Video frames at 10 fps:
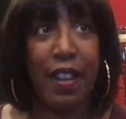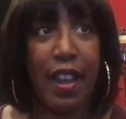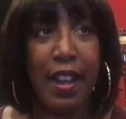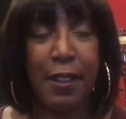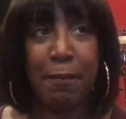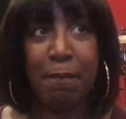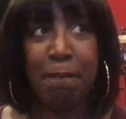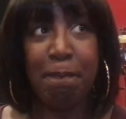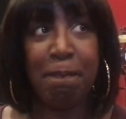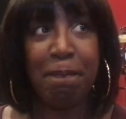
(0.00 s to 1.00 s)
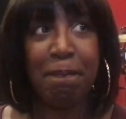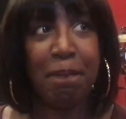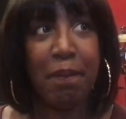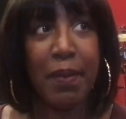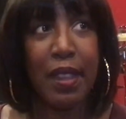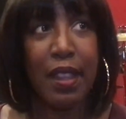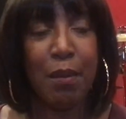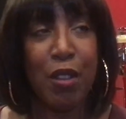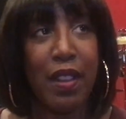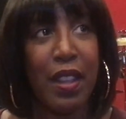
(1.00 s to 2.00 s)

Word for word: Um, I'm trying